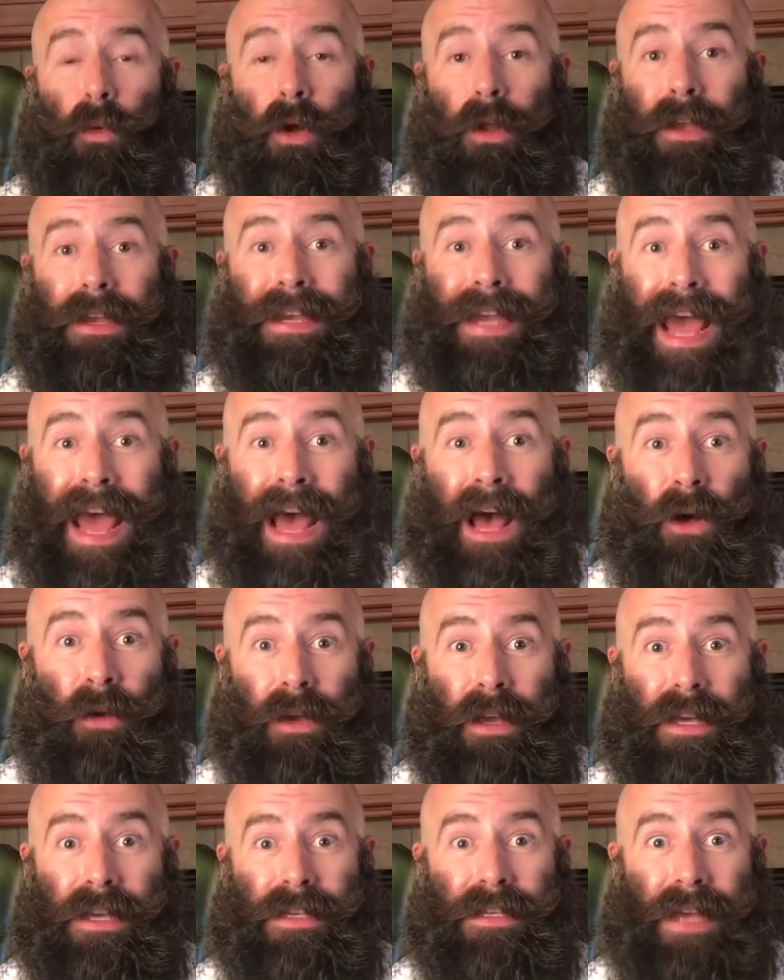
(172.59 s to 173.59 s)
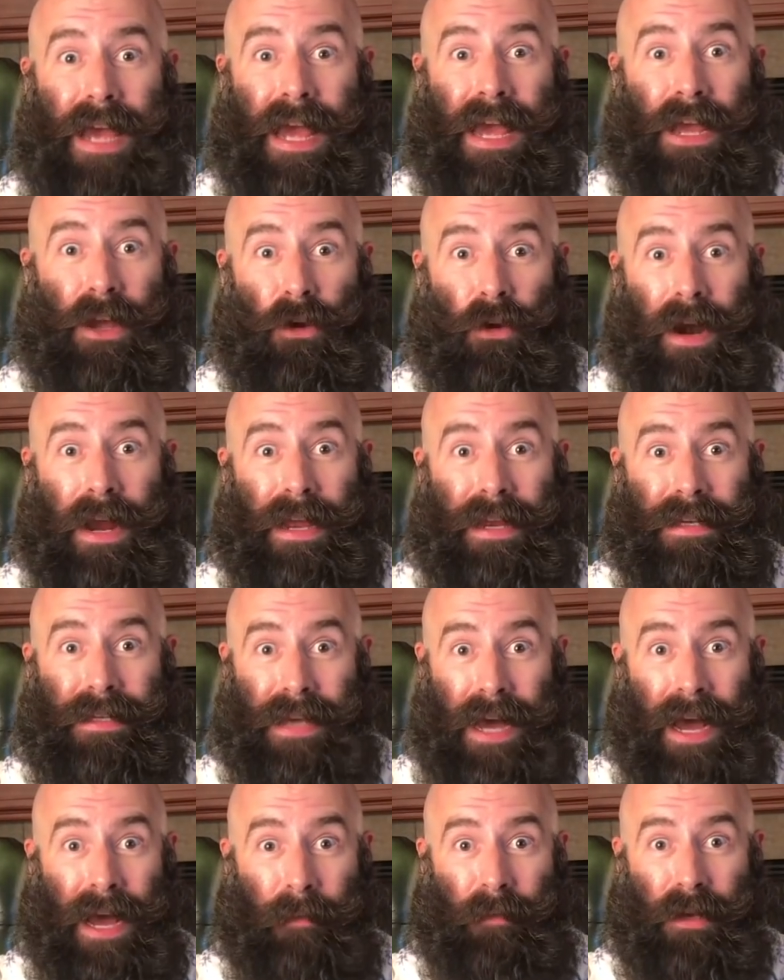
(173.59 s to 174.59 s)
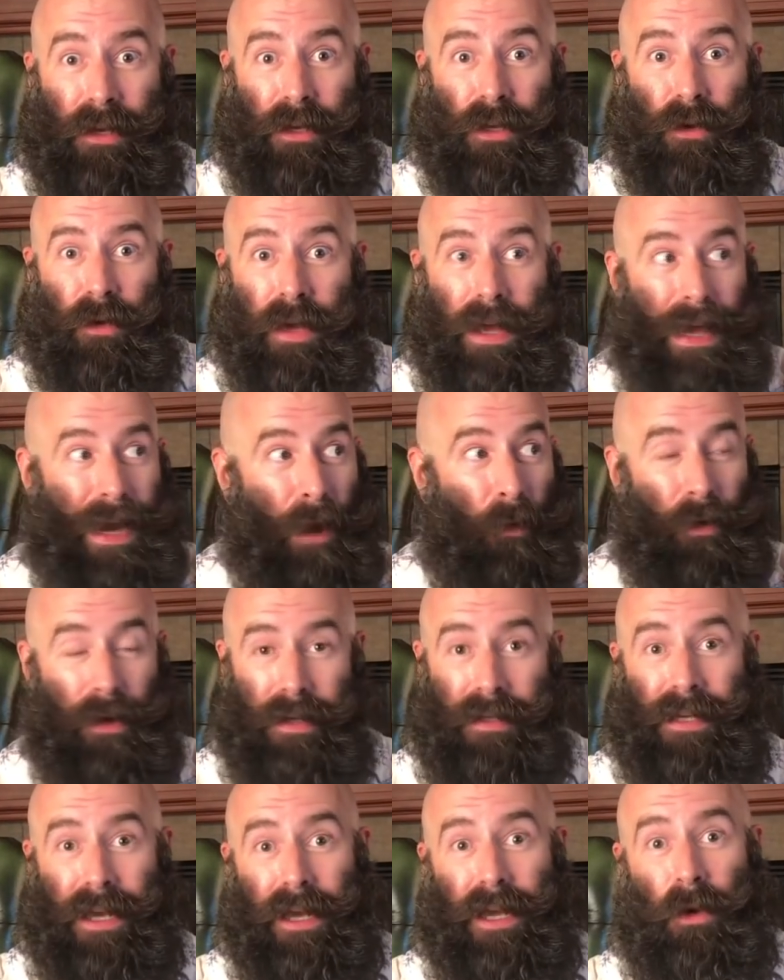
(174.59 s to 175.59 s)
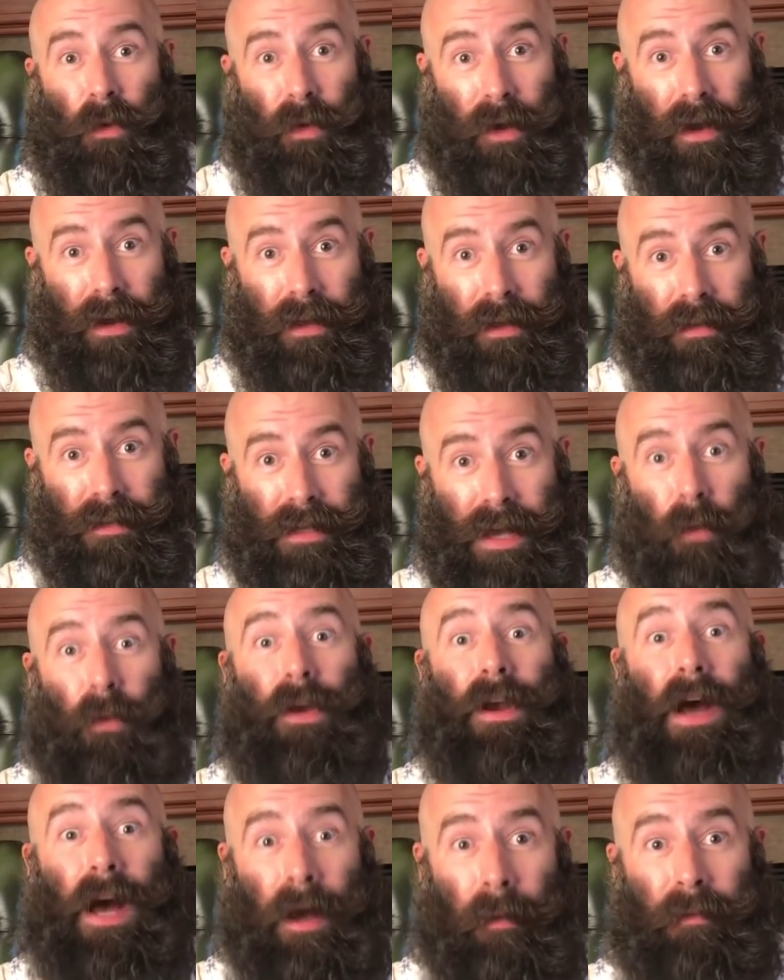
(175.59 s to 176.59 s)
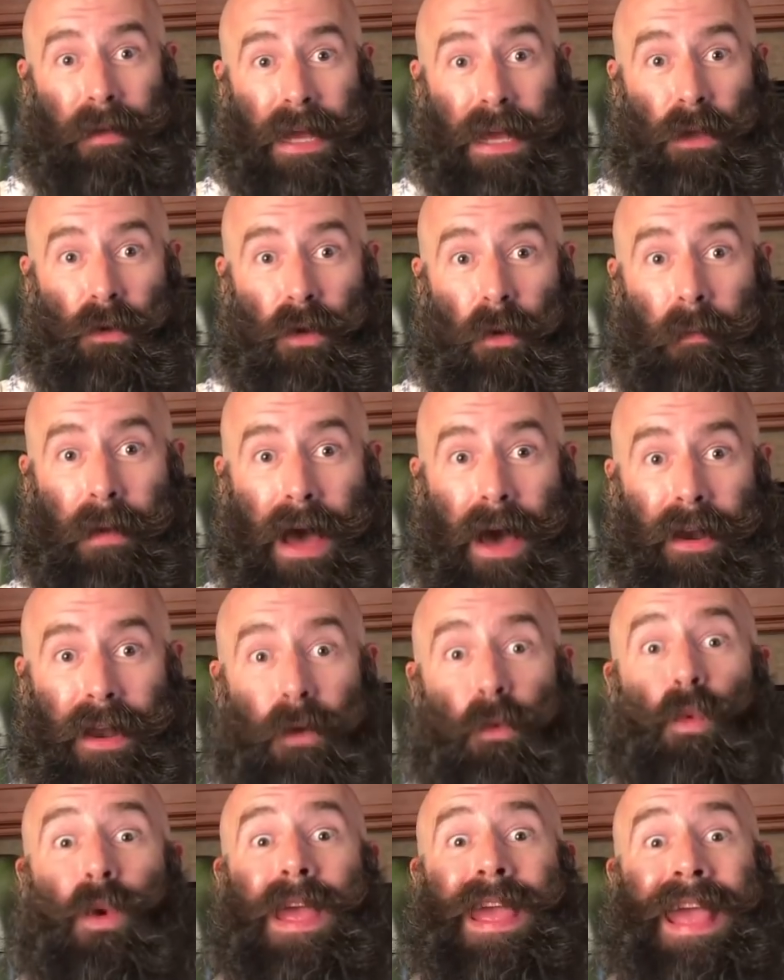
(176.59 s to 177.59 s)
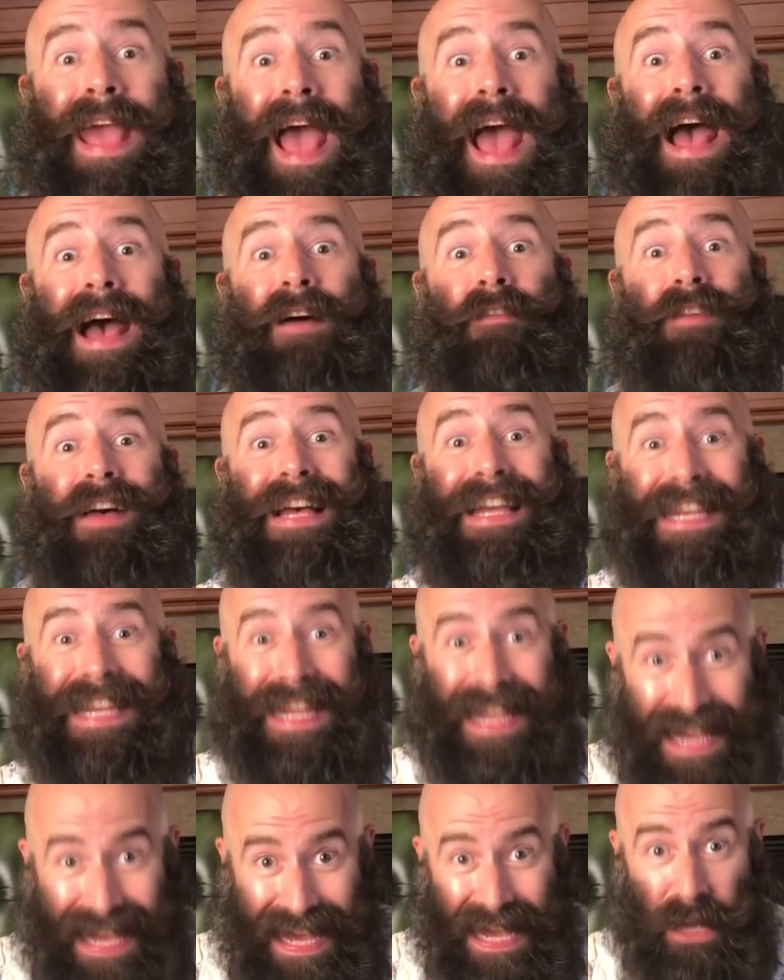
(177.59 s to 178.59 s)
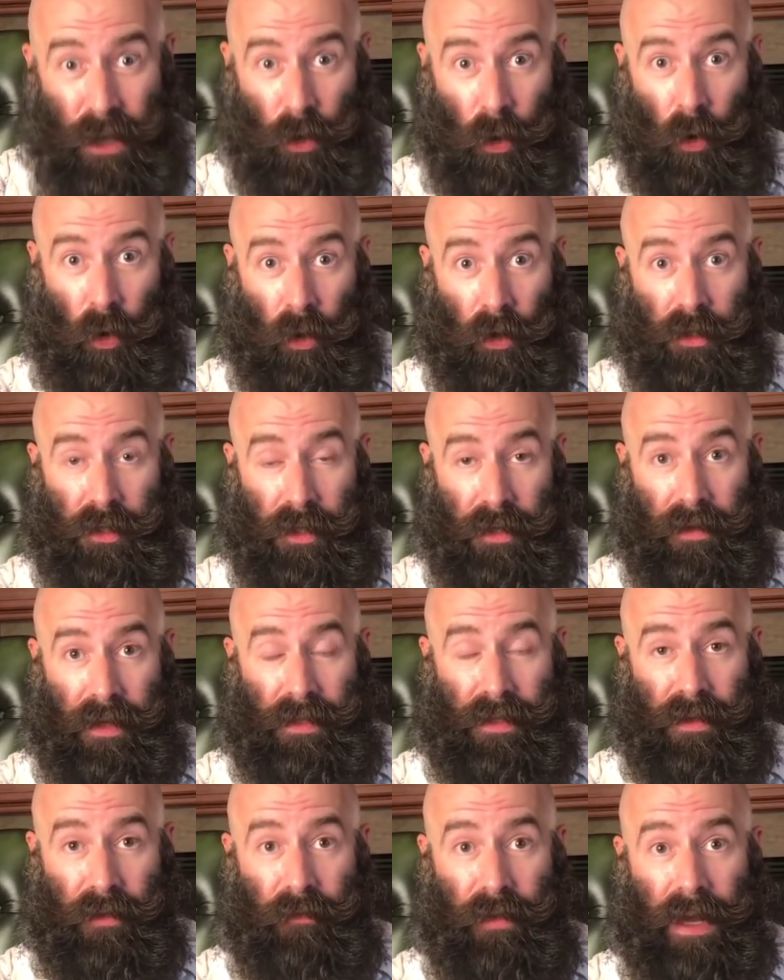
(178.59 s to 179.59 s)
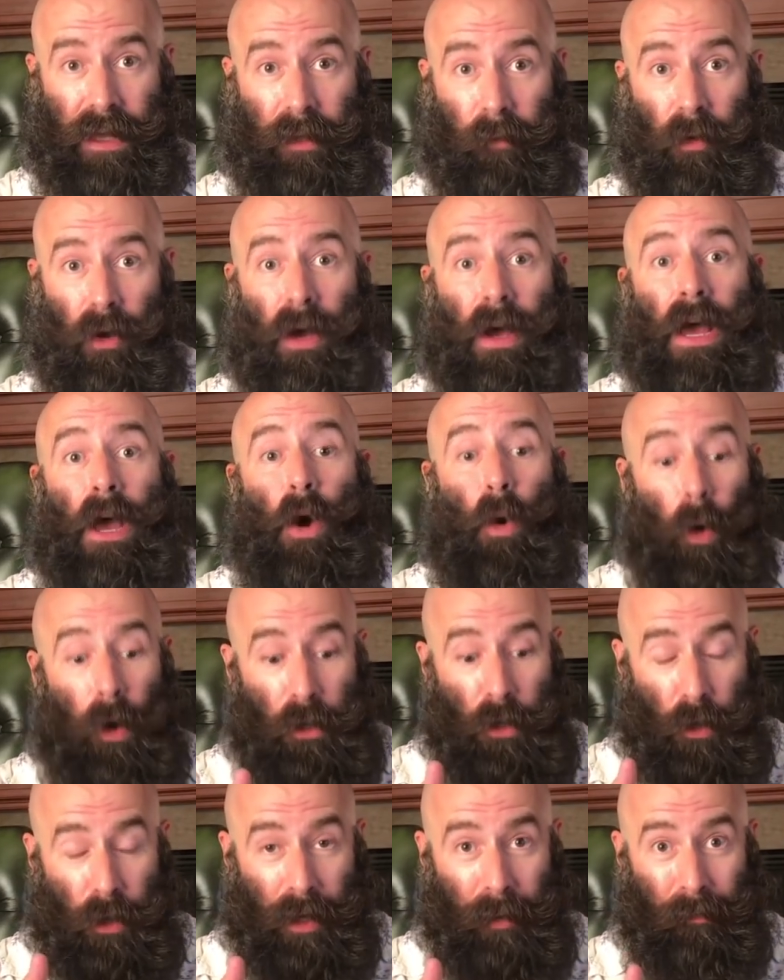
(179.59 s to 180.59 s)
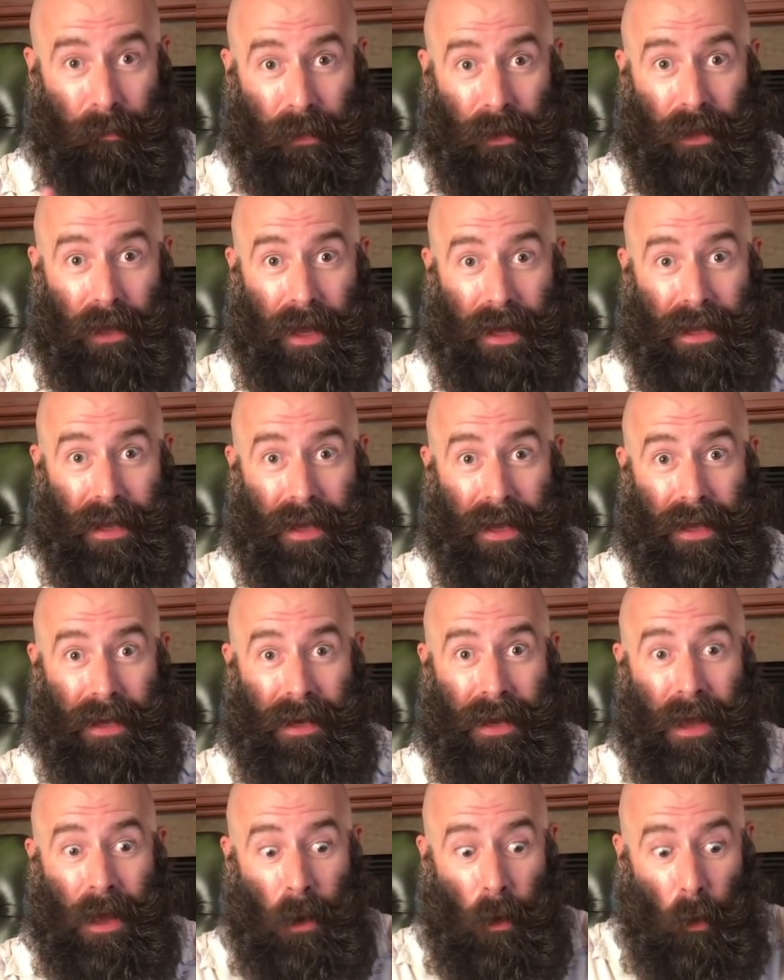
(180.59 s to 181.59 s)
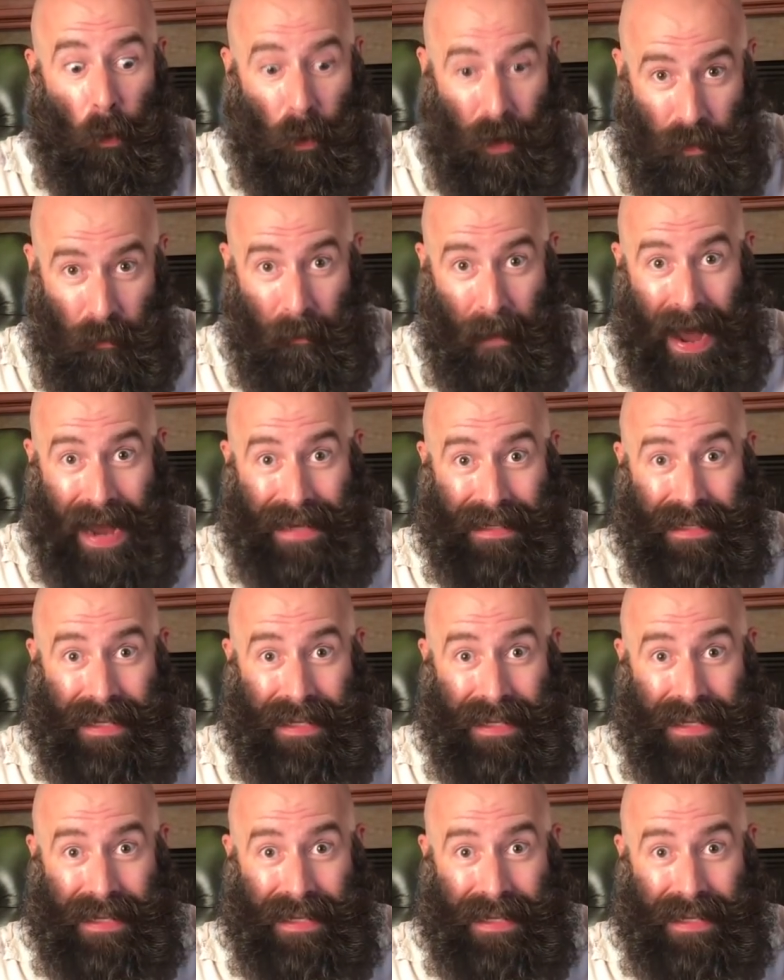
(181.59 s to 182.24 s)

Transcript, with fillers: Well, now is a great time to do it. And I want to tell you what it is. I want to update you about it. We have an e-course that's available where you can plug in with my